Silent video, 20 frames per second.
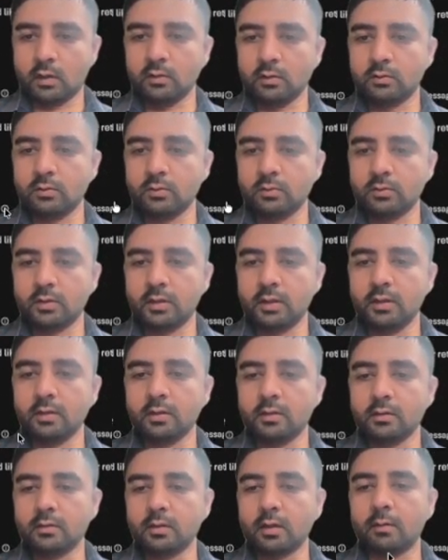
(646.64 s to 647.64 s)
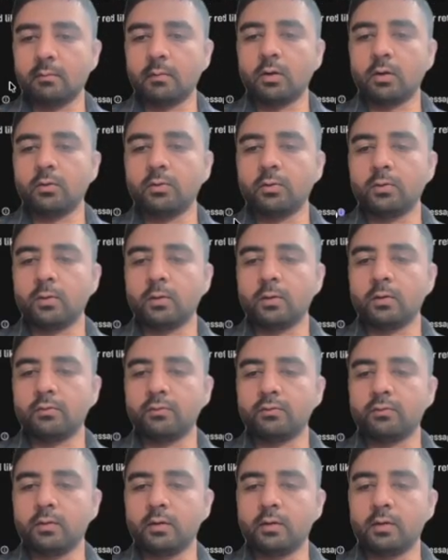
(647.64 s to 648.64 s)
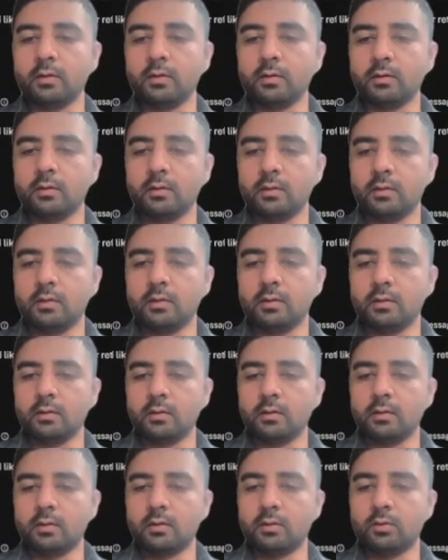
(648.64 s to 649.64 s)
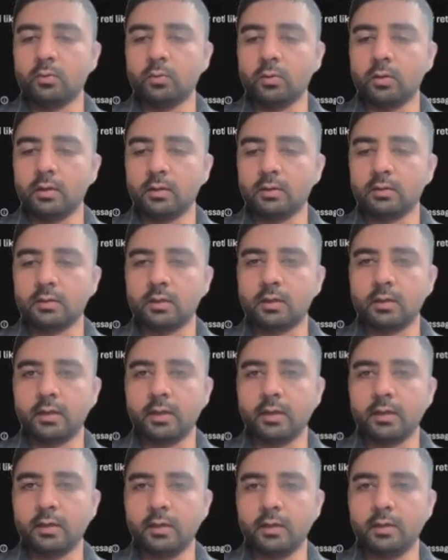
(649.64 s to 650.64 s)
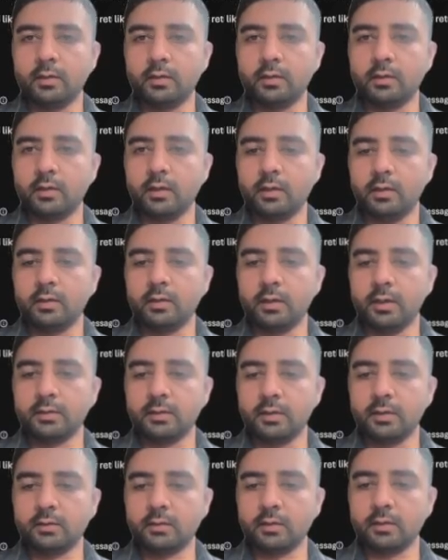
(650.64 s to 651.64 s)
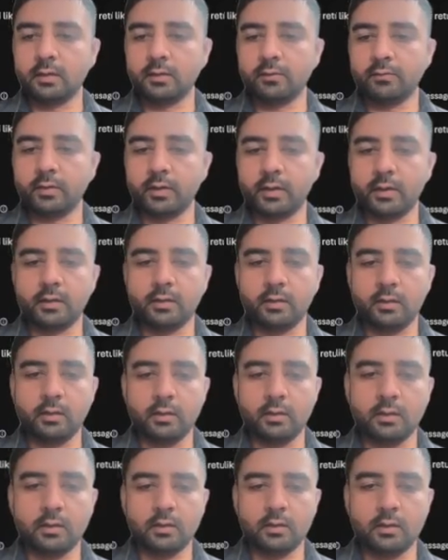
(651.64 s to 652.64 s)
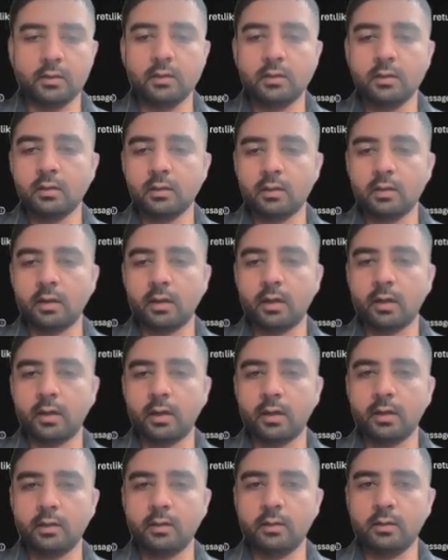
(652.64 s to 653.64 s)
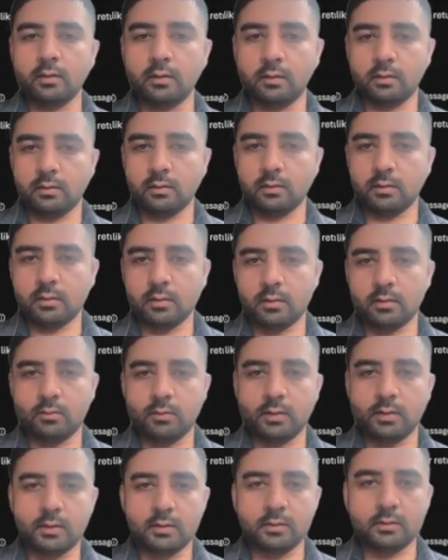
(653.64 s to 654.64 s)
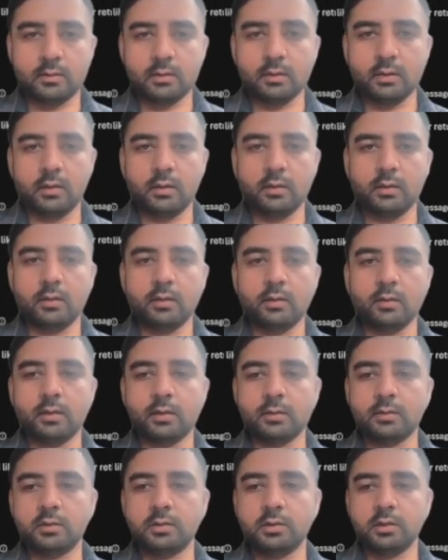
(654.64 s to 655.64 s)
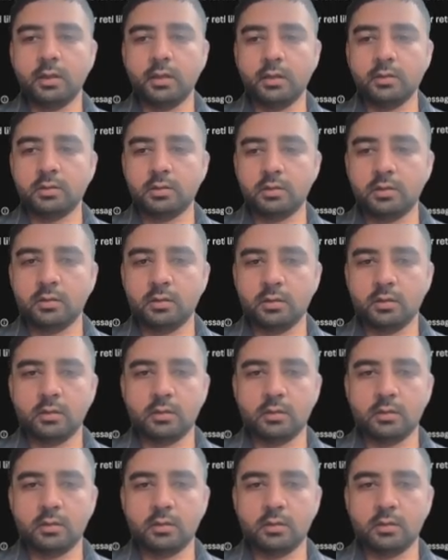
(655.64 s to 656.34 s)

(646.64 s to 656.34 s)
So see the amount of tokens are getting increasing significantly. And now let's change